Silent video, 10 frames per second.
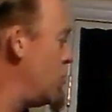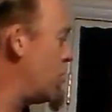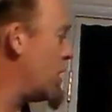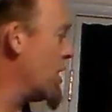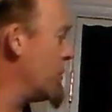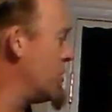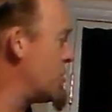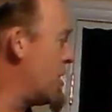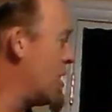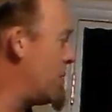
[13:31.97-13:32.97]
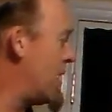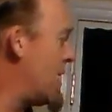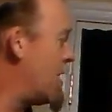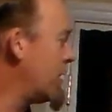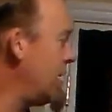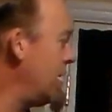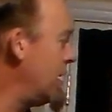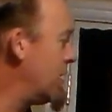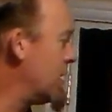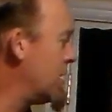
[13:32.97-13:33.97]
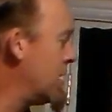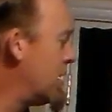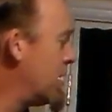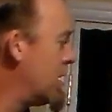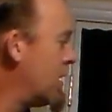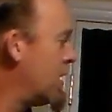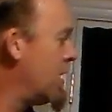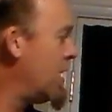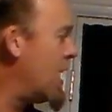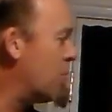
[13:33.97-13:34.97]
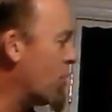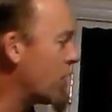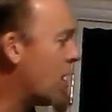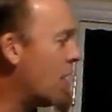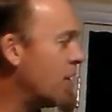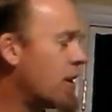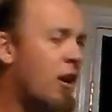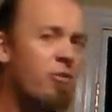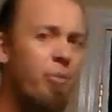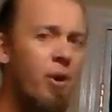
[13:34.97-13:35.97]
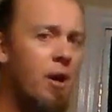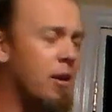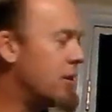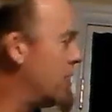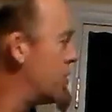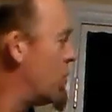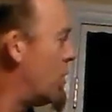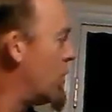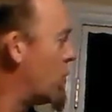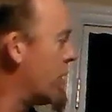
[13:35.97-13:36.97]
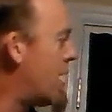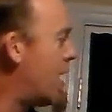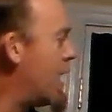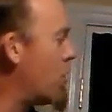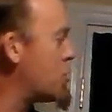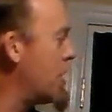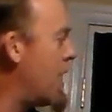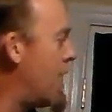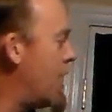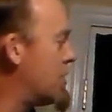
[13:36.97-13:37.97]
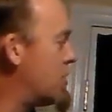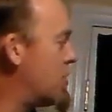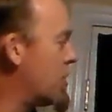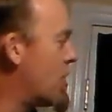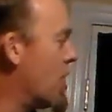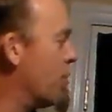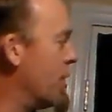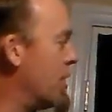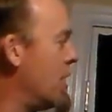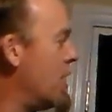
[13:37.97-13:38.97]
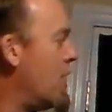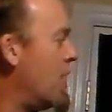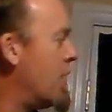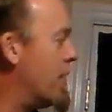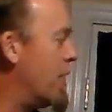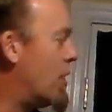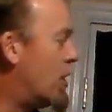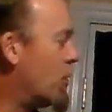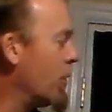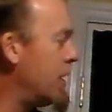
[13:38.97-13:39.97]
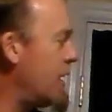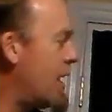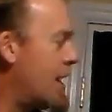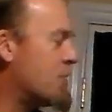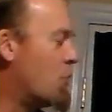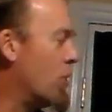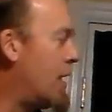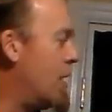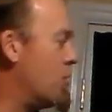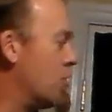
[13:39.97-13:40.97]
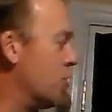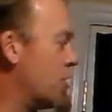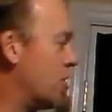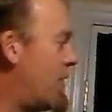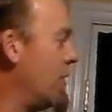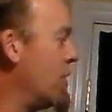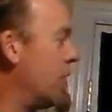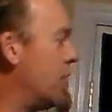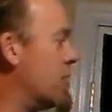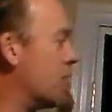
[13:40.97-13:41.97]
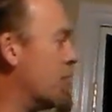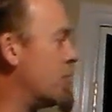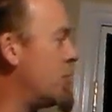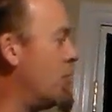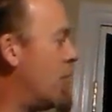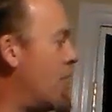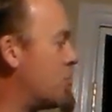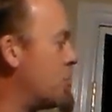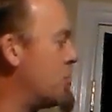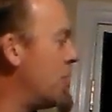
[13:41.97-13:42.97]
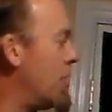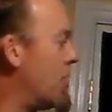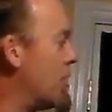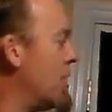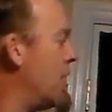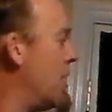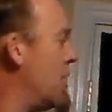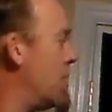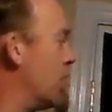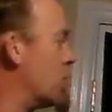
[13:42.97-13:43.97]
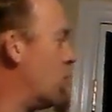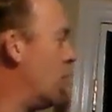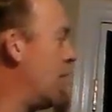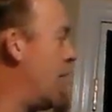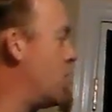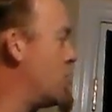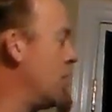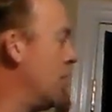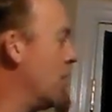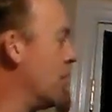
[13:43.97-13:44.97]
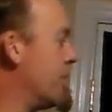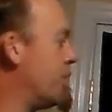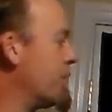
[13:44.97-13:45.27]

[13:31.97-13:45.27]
two carbons on my alkene, a Markovnikov product is the one where the hydrogen adds to the carbon that already has more hydrogens. So if I look at this, there's two hydrogens here, there's one hydrogen here.